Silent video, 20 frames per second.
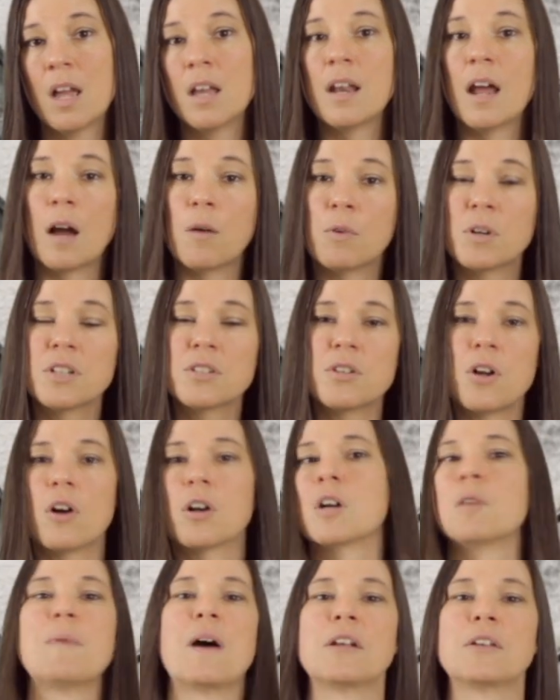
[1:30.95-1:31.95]
Now, I want to talk
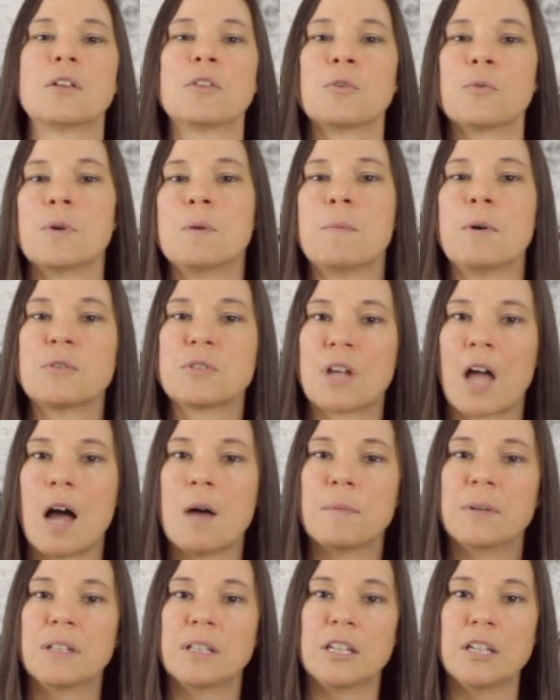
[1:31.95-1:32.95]
about the three most
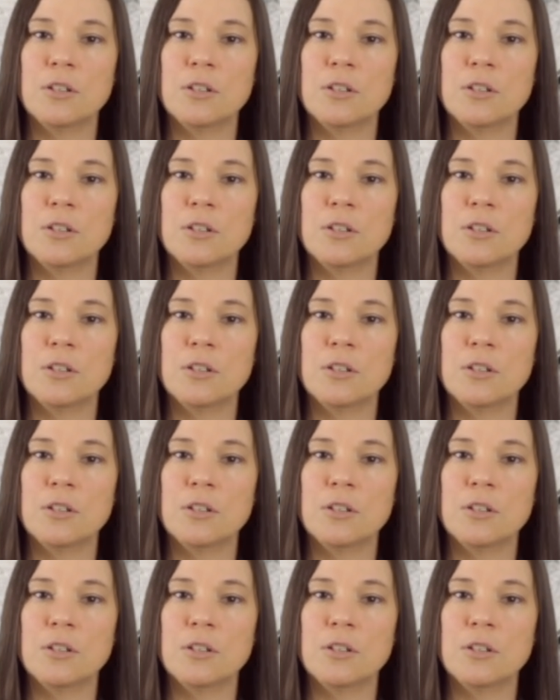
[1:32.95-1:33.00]
commonly